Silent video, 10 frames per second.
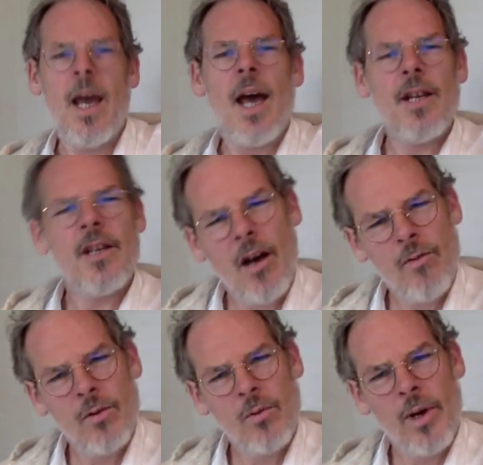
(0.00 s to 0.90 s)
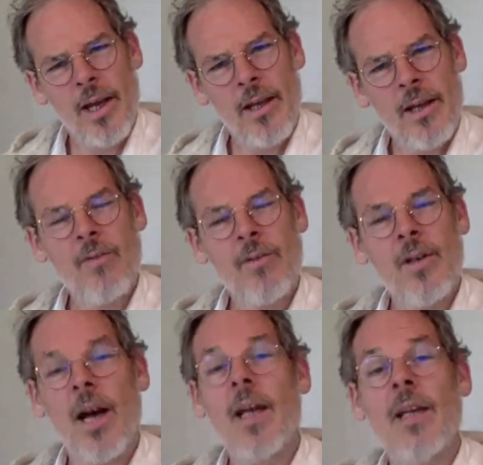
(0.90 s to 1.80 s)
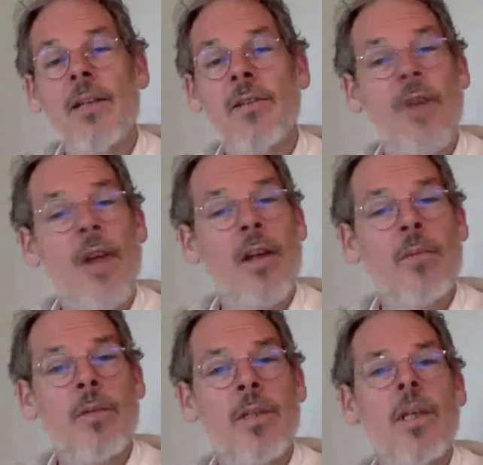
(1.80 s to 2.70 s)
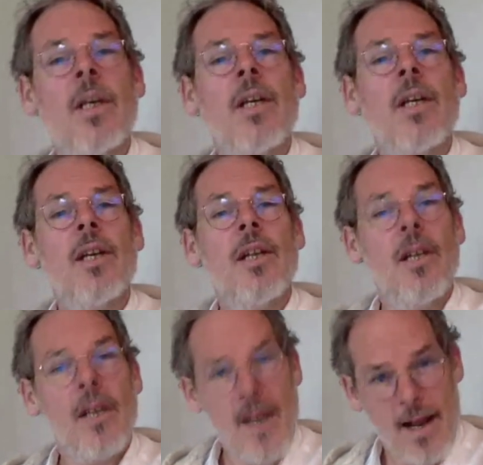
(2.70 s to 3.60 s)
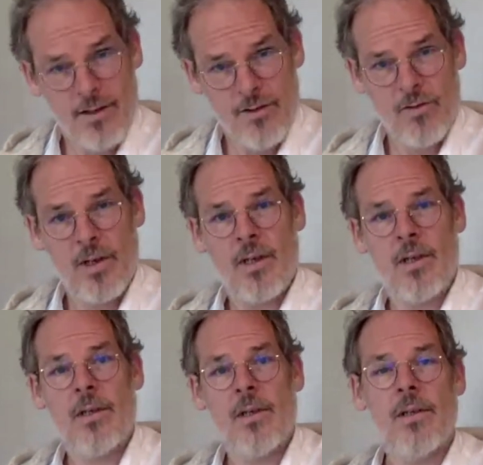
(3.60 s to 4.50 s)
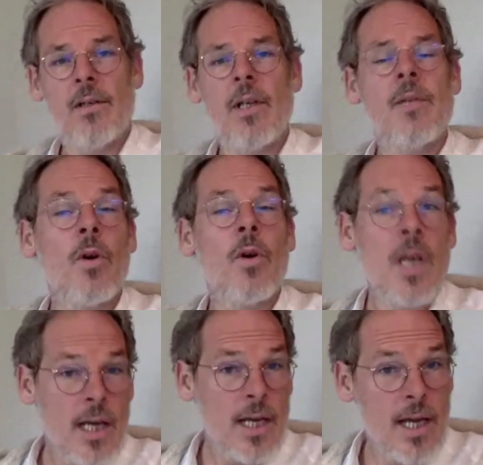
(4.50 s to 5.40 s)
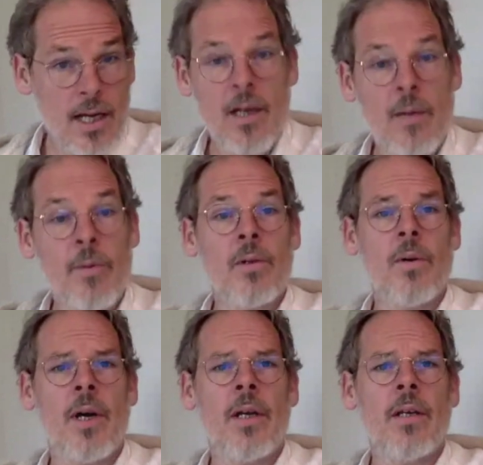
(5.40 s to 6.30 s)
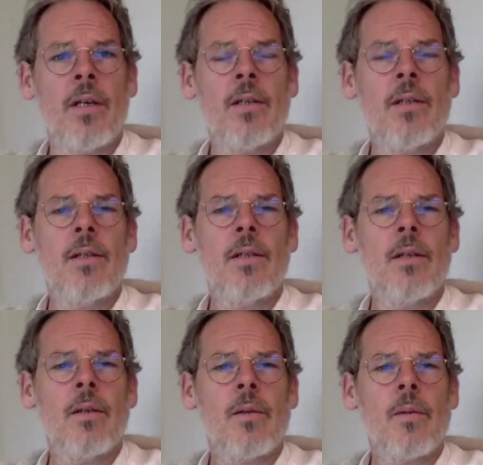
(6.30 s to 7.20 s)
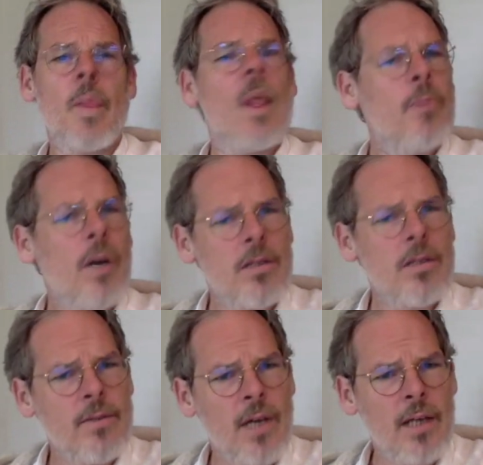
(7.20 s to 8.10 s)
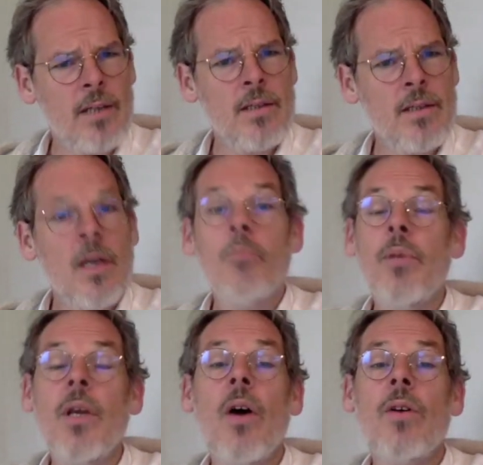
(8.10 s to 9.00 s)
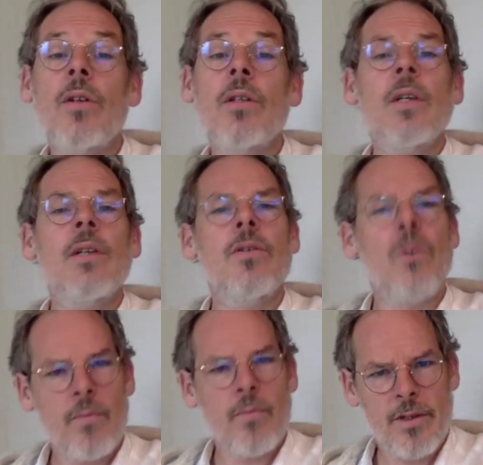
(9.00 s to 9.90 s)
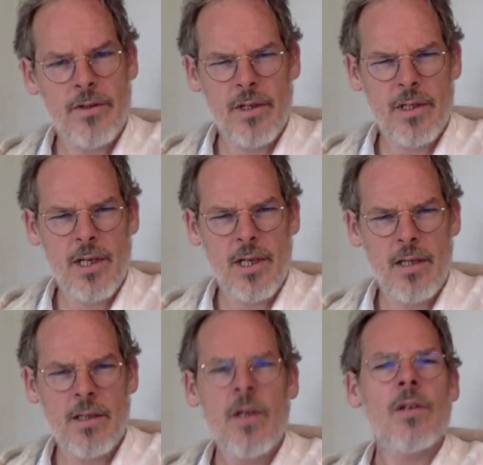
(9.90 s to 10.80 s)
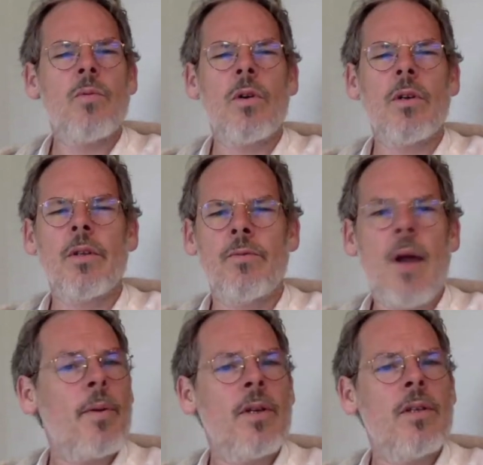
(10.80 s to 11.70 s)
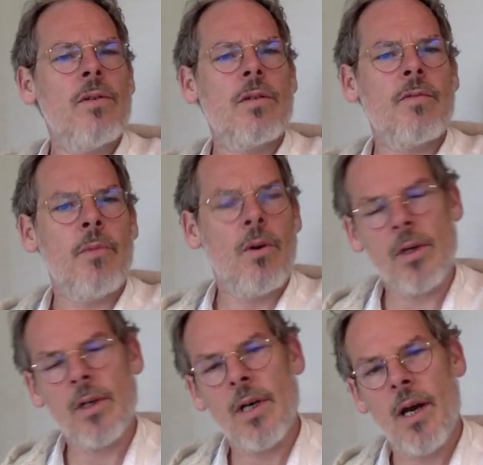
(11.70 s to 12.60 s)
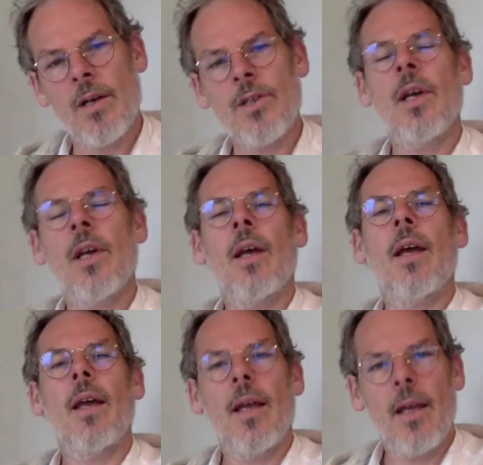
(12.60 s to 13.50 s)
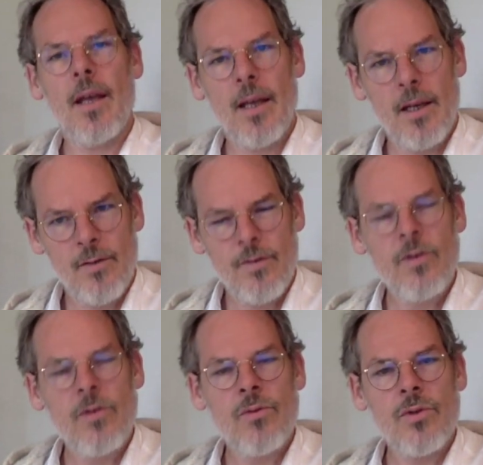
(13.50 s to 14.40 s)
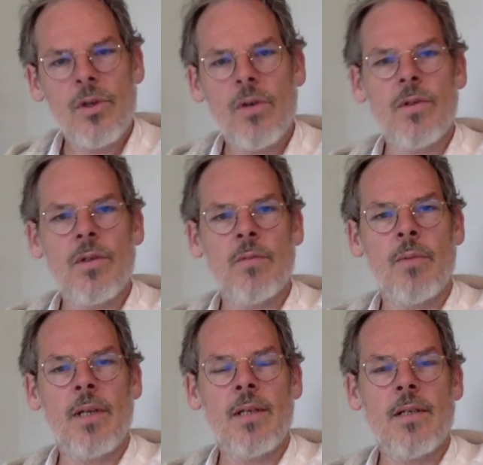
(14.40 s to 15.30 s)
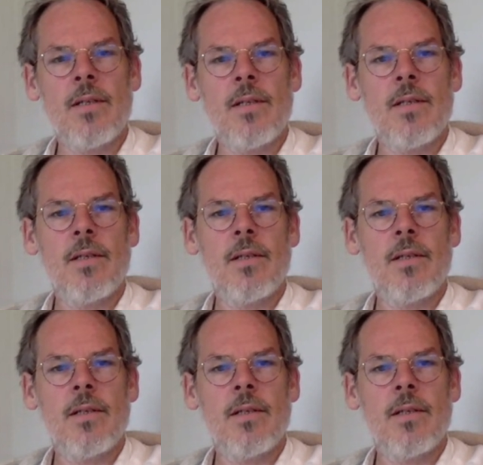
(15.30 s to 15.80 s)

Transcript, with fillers: A novel way of guiding development naturally in a most economical way positive guidance beyond dormitory estates toward the rapid use of motor cars in a few chosen places.